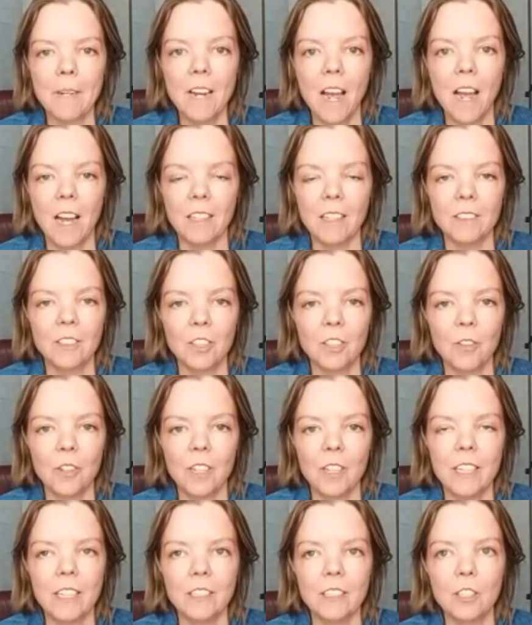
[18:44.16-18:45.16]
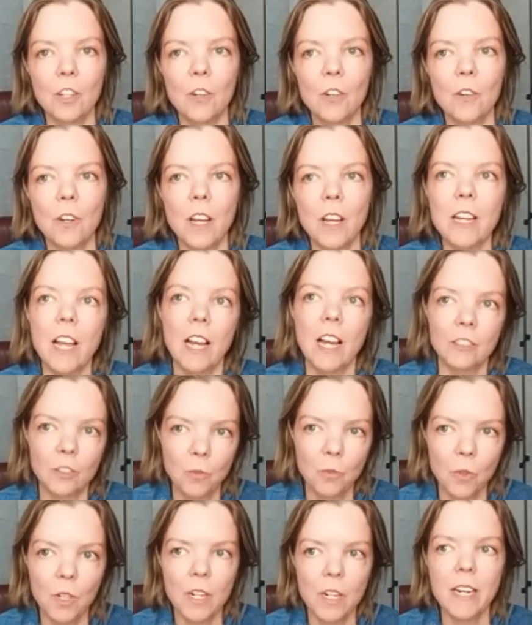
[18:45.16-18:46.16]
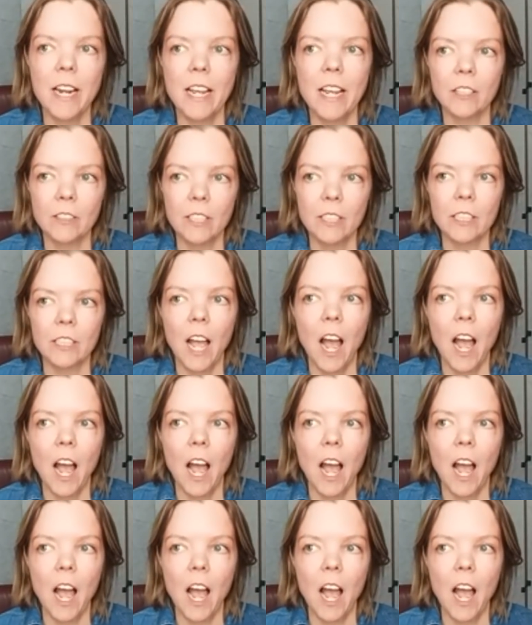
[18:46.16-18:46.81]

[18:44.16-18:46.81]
Yeah, totally. So yeah, squirting, anal sex.